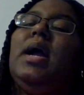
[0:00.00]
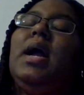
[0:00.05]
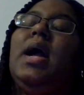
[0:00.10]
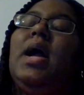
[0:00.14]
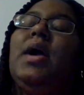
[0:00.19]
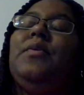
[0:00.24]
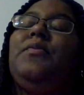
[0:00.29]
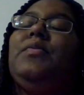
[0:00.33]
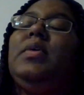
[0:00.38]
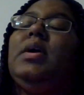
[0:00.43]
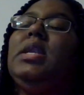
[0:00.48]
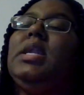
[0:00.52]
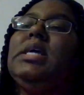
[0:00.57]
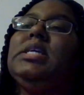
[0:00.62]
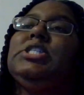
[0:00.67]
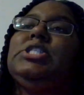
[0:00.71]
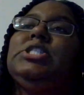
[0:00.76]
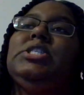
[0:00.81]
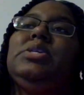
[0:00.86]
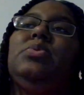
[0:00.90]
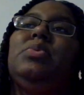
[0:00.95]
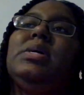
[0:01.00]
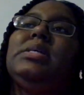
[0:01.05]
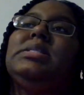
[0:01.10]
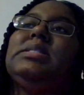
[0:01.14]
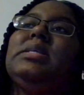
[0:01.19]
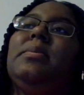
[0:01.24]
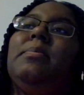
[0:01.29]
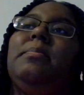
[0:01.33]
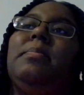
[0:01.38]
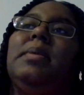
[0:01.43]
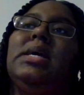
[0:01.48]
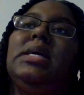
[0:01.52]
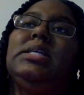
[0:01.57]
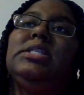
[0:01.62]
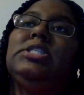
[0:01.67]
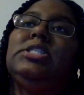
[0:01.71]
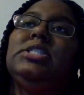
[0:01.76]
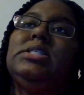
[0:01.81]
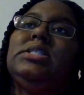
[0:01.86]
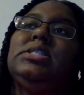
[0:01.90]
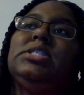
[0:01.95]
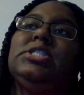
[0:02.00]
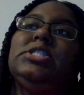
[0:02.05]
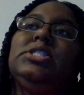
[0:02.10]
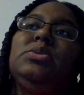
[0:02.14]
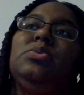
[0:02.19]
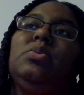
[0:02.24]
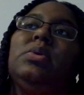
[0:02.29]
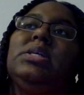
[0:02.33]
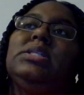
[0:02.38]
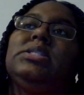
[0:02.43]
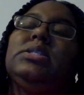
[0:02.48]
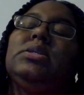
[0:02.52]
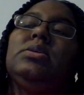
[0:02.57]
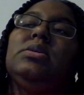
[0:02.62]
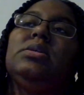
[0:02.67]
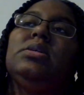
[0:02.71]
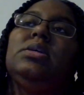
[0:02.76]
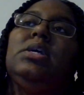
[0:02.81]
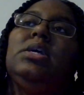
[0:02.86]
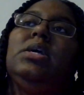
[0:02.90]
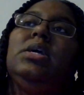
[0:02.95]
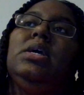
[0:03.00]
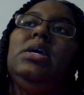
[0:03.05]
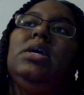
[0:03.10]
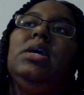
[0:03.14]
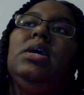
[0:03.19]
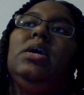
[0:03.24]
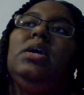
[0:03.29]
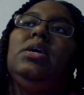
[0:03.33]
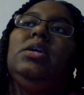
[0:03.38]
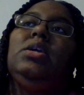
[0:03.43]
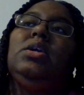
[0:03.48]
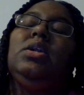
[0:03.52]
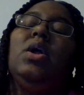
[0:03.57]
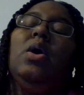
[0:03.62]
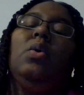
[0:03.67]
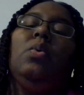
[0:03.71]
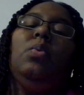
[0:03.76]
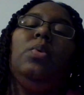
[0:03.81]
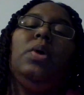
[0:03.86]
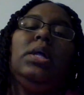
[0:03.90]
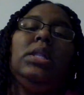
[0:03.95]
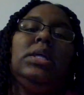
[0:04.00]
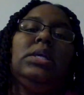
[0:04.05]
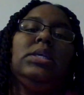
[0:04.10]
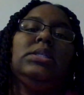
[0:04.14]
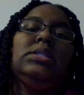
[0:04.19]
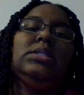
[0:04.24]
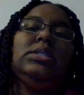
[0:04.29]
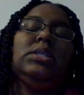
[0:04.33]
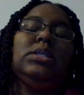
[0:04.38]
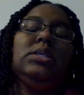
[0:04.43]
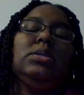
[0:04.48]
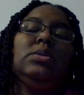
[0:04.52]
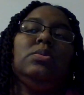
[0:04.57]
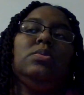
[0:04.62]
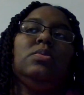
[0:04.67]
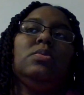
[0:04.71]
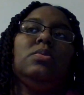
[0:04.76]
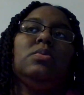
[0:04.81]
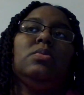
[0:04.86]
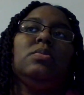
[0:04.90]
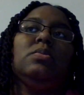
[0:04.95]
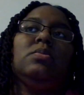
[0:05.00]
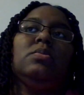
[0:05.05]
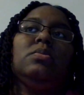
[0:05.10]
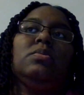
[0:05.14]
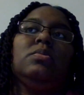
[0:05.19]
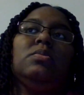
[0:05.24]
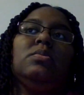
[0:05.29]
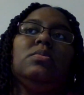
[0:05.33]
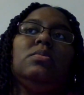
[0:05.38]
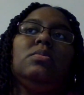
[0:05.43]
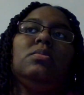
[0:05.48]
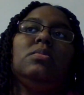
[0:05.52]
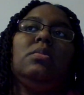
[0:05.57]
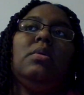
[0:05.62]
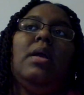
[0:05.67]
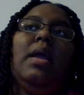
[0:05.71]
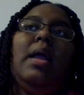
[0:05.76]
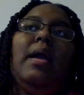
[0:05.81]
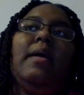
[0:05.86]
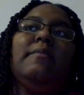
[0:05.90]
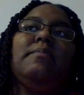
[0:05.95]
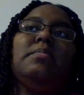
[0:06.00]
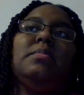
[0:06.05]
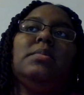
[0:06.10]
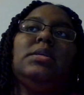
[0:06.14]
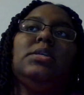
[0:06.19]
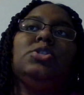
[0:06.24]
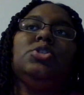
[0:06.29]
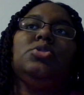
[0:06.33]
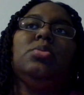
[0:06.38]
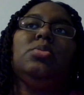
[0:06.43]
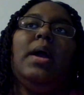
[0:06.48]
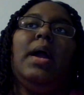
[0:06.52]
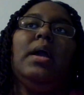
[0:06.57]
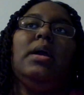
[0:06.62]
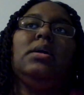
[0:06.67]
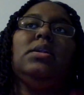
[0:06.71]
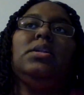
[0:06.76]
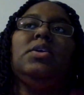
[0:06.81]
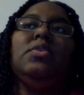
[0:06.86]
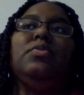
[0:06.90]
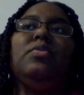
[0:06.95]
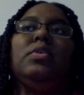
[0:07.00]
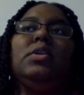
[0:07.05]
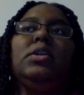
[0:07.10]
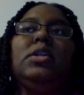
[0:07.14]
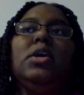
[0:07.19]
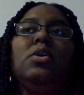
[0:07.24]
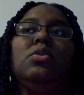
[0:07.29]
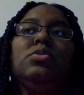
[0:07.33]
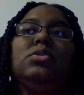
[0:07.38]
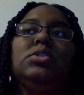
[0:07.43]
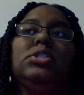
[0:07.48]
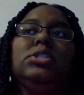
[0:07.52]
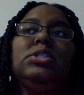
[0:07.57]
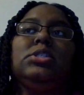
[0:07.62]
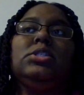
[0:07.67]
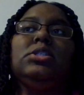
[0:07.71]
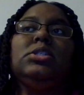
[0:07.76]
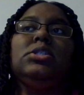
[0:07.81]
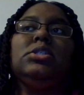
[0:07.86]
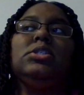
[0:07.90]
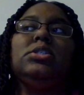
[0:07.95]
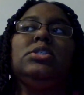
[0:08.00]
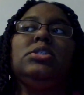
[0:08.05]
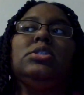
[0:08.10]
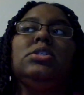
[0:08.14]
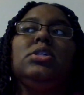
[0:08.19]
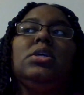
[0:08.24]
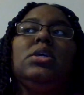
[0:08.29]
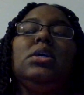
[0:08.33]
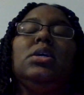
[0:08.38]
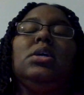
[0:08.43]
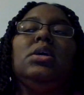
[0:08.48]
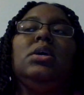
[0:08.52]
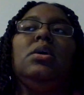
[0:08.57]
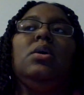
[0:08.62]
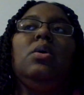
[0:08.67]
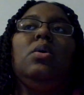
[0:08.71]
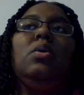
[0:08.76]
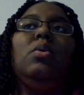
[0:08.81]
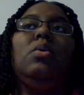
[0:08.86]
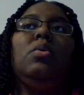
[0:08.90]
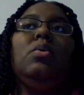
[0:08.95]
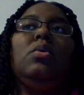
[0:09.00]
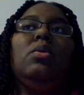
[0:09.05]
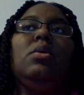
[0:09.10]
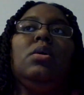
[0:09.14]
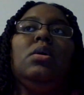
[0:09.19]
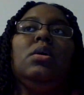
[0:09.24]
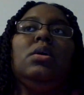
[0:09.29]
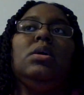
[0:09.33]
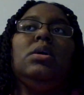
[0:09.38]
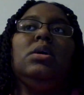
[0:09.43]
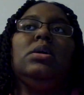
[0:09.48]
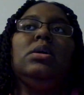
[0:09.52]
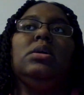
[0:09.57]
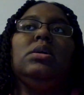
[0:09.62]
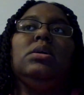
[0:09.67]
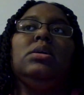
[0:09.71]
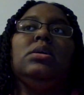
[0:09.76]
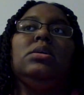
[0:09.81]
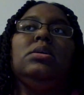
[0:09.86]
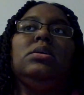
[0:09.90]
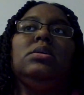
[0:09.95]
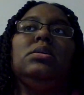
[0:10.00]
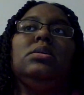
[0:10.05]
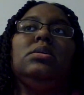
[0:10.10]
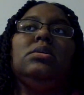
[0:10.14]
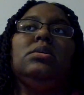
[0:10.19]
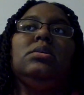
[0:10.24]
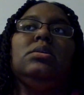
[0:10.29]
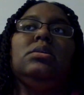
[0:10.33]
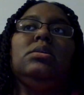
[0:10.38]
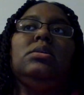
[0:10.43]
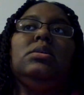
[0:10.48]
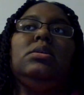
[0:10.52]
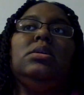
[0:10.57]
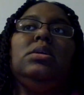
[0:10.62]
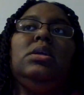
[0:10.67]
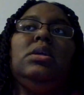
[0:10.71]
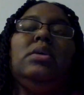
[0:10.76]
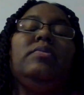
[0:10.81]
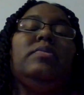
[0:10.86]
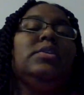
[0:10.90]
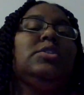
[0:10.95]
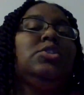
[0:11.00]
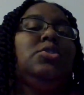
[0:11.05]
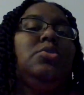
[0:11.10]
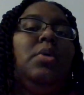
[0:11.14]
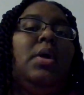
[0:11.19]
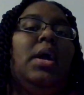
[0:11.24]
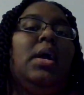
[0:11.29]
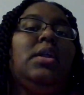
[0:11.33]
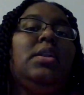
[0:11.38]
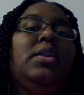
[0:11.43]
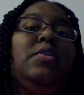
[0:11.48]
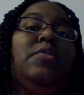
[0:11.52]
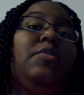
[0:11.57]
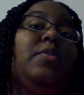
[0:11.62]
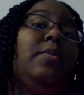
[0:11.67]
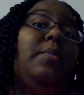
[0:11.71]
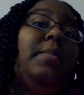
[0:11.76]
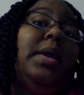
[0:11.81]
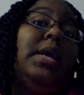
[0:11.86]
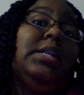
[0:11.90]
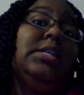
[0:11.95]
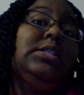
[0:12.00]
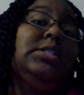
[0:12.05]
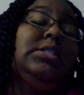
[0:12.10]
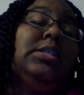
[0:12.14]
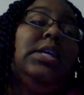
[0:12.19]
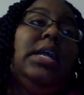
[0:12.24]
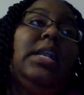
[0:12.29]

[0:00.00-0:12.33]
I felt like she wasn't budging. She wasn't, you know, willing to have me try a different dosage or even try a different medicine.